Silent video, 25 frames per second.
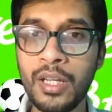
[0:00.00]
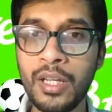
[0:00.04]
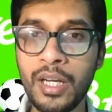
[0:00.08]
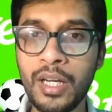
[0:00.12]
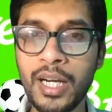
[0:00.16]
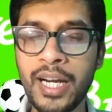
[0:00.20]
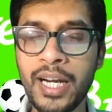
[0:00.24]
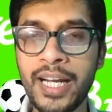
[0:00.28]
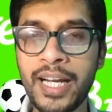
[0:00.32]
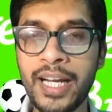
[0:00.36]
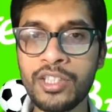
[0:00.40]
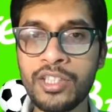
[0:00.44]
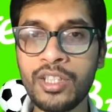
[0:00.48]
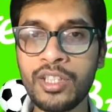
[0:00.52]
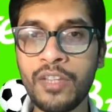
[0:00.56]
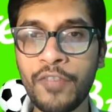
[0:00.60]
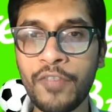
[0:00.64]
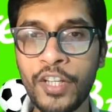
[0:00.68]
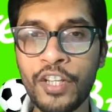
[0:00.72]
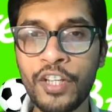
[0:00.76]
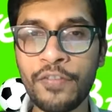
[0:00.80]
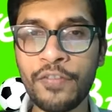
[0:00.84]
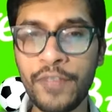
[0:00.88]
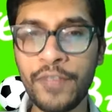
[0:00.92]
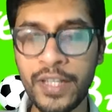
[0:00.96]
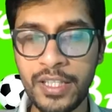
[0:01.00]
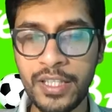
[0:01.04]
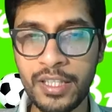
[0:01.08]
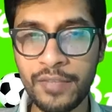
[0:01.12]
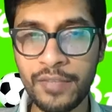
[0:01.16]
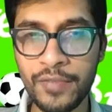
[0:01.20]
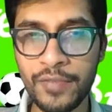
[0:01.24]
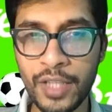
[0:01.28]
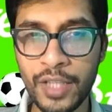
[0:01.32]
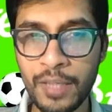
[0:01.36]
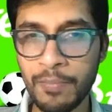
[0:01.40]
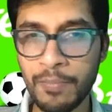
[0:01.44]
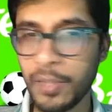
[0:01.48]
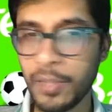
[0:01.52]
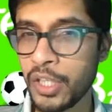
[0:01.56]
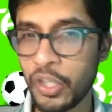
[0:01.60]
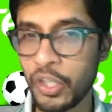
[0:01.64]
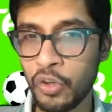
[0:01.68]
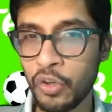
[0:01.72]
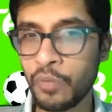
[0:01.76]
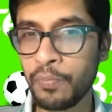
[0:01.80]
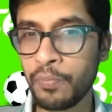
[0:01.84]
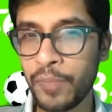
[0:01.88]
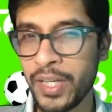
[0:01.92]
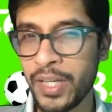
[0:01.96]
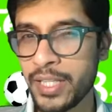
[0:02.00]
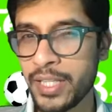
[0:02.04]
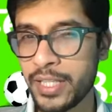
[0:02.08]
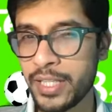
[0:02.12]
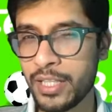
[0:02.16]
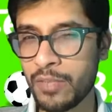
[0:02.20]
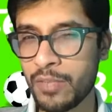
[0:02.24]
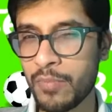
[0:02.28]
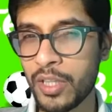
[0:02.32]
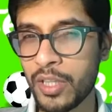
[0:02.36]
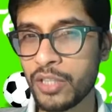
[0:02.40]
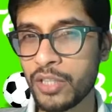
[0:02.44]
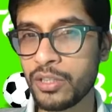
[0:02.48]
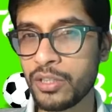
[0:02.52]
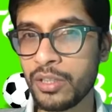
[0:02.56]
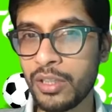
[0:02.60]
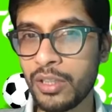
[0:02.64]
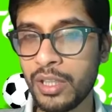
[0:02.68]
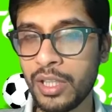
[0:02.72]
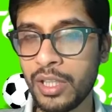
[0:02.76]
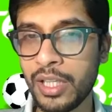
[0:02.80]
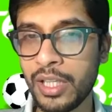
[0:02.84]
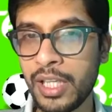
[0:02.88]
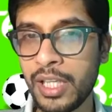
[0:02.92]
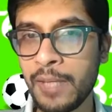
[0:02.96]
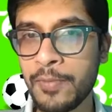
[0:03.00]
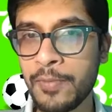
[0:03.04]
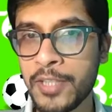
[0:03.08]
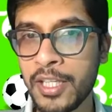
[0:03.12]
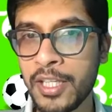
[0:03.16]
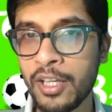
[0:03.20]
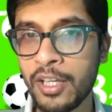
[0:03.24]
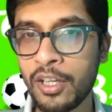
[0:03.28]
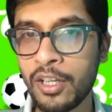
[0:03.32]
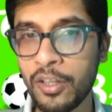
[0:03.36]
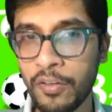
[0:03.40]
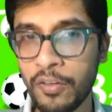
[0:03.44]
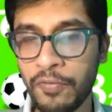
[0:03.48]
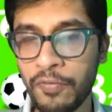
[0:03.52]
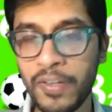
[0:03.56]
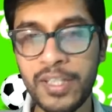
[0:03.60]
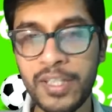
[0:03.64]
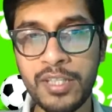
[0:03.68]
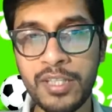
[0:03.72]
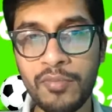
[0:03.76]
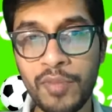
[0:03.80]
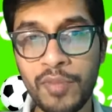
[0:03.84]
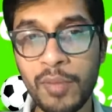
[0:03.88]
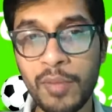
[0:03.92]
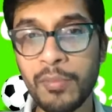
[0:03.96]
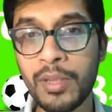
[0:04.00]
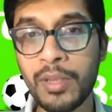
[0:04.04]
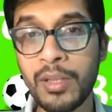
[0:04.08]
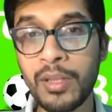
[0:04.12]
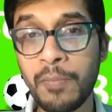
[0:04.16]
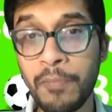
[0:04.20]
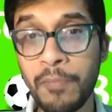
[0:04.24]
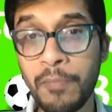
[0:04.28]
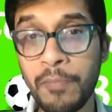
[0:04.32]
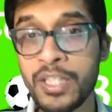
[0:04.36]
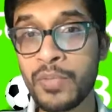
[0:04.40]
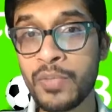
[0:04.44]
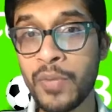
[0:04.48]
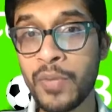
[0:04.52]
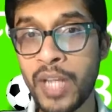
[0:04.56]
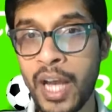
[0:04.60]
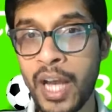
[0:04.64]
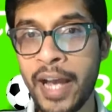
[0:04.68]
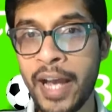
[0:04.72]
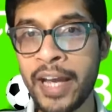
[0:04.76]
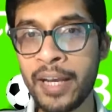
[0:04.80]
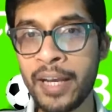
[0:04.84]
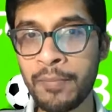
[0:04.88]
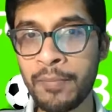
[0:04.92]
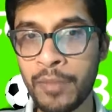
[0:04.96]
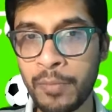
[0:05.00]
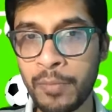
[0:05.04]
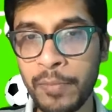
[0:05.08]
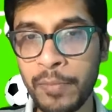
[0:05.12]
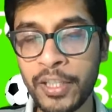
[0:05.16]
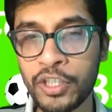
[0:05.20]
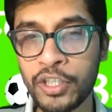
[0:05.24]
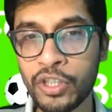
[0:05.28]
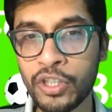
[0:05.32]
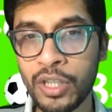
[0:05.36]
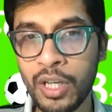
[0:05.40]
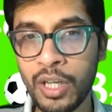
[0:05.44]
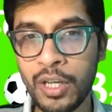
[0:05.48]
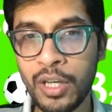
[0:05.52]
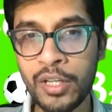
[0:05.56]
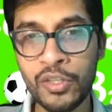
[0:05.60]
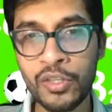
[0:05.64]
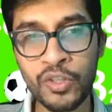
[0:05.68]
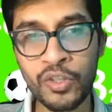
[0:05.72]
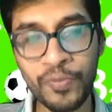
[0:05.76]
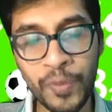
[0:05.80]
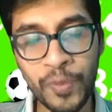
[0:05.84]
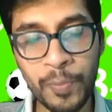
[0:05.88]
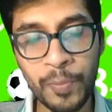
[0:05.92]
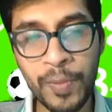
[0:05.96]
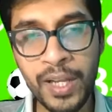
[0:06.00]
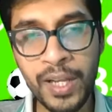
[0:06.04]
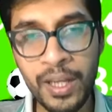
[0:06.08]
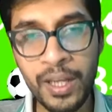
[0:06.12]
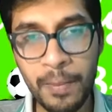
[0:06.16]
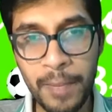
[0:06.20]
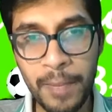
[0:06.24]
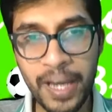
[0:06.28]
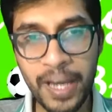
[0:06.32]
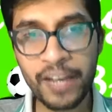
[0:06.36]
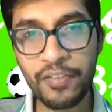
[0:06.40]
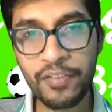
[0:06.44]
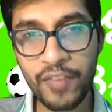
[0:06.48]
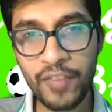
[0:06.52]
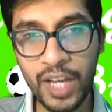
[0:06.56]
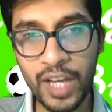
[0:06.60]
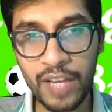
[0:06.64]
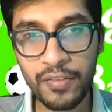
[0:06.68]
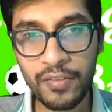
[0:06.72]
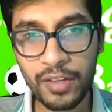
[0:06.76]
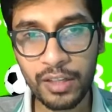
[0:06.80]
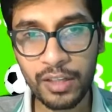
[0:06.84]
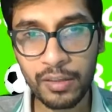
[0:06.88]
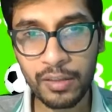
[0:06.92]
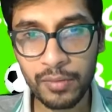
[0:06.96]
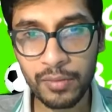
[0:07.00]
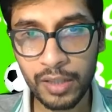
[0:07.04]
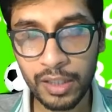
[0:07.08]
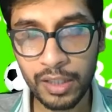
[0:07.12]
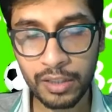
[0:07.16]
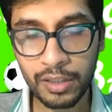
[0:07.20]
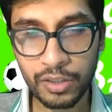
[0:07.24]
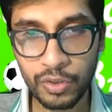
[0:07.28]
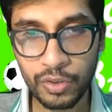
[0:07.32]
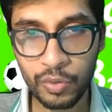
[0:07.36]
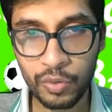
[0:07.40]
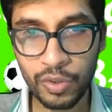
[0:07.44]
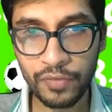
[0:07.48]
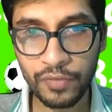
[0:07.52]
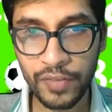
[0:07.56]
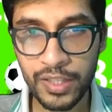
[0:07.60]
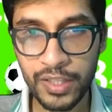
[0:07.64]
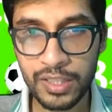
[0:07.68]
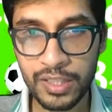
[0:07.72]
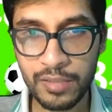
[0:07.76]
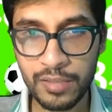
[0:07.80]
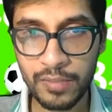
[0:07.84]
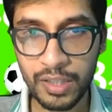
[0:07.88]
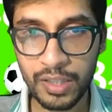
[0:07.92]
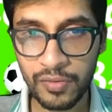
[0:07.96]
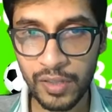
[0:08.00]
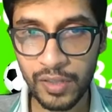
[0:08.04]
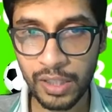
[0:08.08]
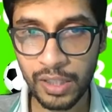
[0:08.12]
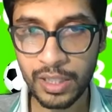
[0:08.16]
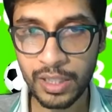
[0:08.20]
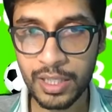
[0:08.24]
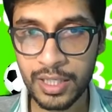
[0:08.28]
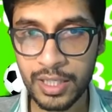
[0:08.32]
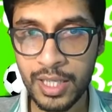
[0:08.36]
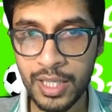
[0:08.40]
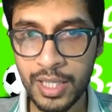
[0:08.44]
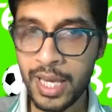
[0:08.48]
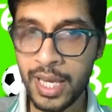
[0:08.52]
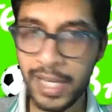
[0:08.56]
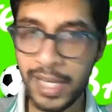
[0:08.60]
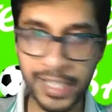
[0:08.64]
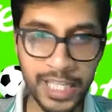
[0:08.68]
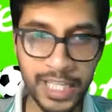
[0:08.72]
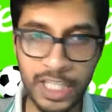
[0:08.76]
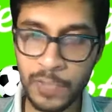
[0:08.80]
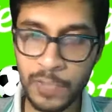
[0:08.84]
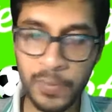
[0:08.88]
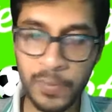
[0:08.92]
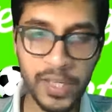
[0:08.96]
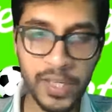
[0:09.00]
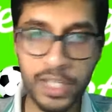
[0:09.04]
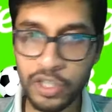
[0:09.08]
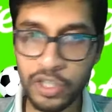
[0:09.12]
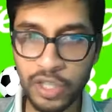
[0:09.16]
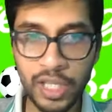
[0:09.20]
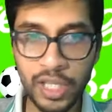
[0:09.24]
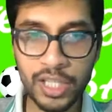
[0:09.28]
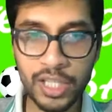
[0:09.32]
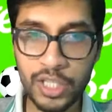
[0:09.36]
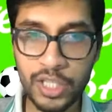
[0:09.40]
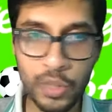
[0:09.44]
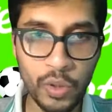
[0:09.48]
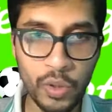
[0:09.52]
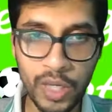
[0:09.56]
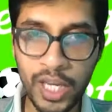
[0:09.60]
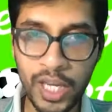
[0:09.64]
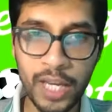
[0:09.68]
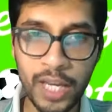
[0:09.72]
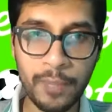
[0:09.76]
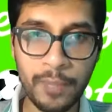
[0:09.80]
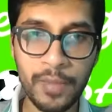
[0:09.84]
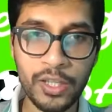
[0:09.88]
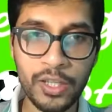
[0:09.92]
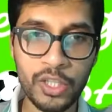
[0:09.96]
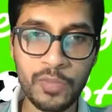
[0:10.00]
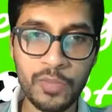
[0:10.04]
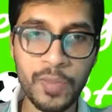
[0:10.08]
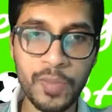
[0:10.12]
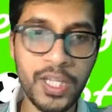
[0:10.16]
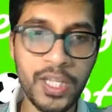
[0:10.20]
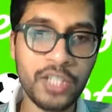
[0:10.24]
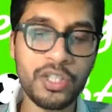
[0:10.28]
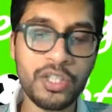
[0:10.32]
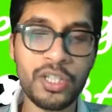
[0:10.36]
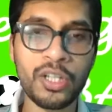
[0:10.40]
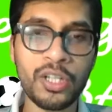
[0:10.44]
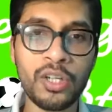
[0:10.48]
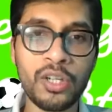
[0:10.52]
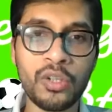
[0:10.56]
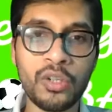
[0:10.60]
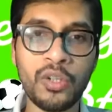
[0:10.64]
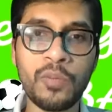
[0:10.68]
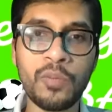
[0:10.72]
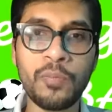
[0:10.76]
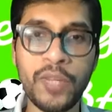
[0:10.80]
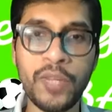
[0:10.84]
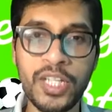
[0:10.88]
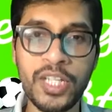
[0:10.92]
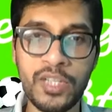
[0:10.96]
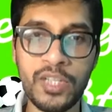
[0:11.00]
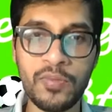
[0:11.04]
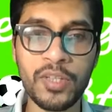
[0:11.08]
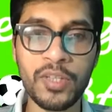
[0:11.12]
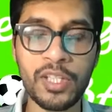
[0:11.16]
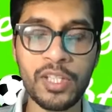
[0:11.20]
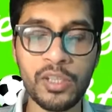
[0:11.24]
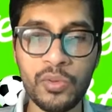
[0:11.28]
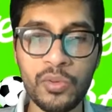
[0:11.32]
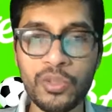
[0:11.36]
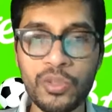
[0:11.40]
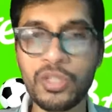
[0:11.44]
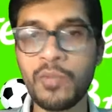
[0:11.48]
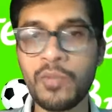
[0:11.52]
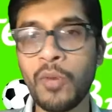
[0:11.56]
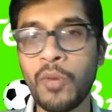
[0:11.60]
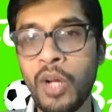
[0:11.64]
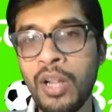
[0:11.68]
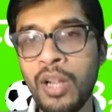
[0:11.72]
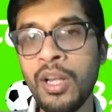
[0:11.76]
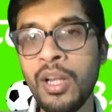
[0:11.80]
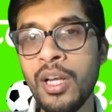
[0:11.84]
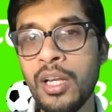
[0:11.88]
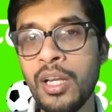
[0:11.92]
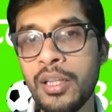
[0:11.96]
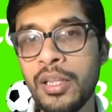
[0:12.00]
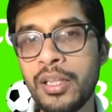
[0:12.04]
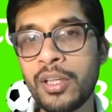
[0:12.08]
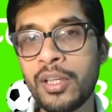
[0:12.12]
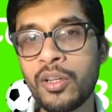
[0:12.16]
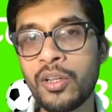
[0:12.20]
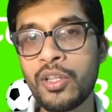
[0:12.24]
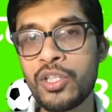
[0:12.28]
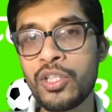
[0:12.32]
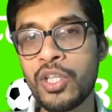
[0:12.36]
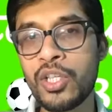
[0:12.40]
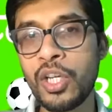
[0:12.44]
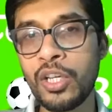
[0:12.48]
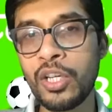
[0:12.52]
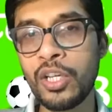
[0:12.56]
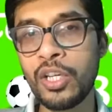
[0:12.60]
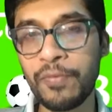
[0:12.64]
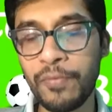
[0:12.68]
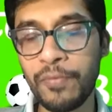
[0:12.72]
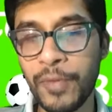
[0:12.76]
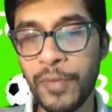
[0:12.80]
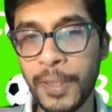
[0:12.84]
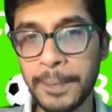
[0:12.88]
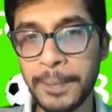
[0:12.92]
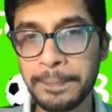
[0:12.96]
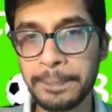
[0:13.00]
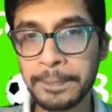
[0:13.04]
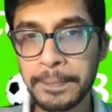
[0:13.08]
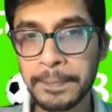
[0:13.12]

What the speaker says: are actually a very offensive team, but they don't press as much. Leipzig are an offensive team. They press very high up the pitch. So if you're playing a back 5 and a 2 defensive midfielders against PSG, it's okay, because PSG are not going to press when they lose the ball. They're going to sort of